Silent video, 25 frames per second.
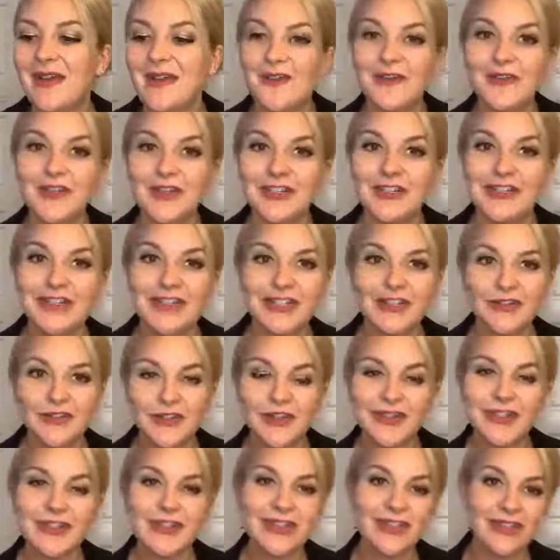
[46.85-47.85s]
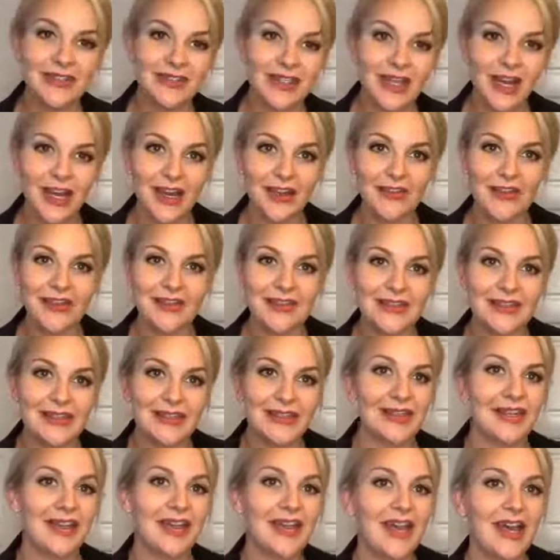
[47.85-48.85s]
First things first,
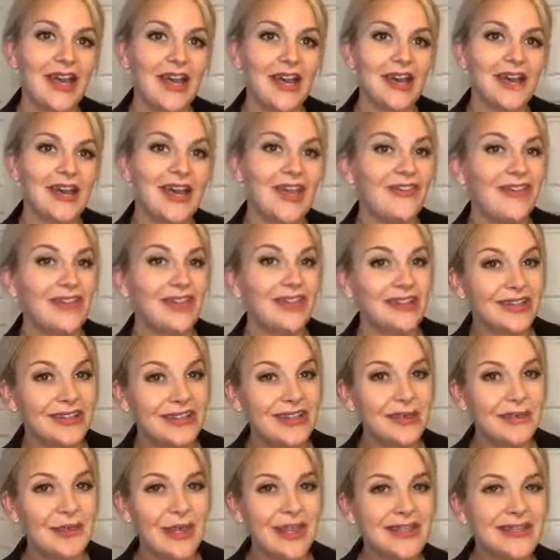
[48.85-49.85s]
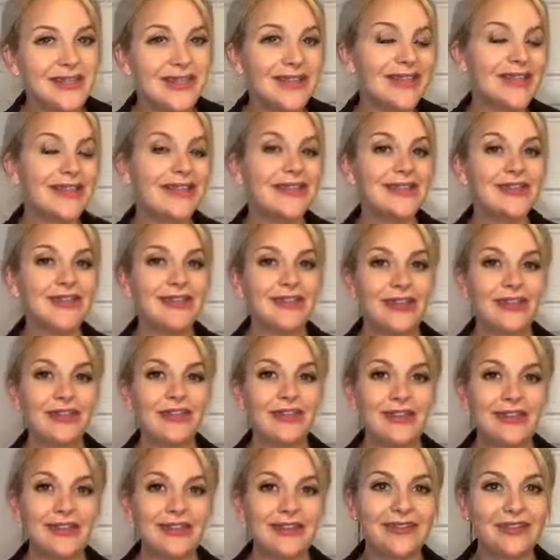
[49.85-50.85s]
obviously having a clean mask is
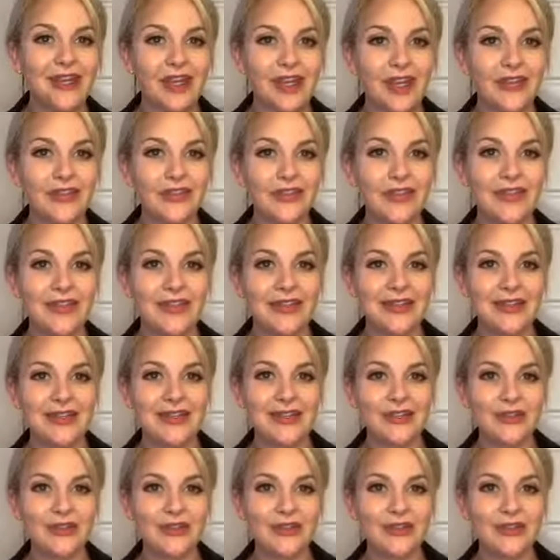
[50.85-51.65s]
definitely a good idea.